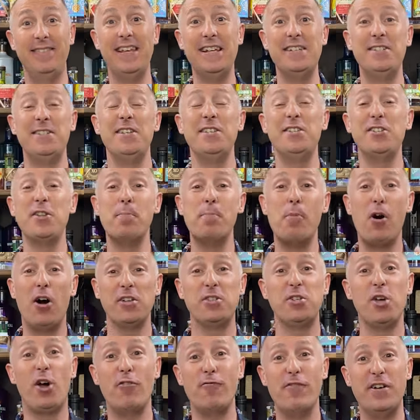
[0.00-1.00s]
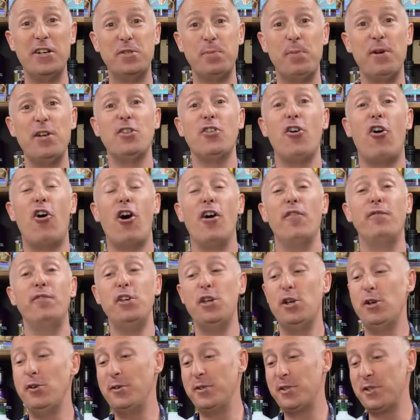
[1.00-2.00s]
This is the Mai Tai recipe that I've
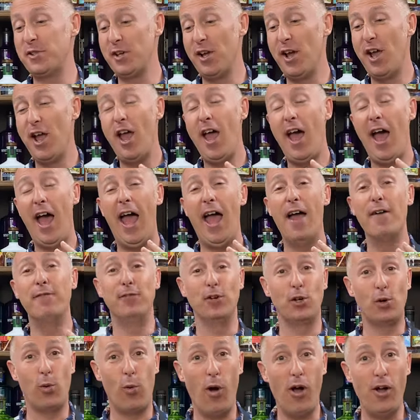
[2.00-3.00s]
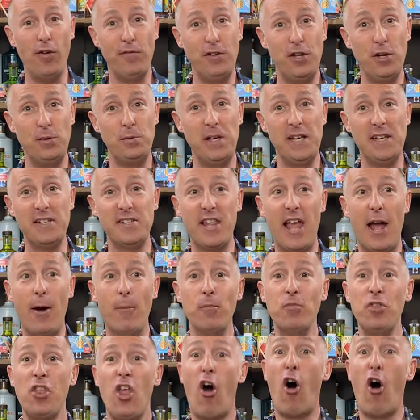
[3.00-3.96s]
used uh, for quite a few years now.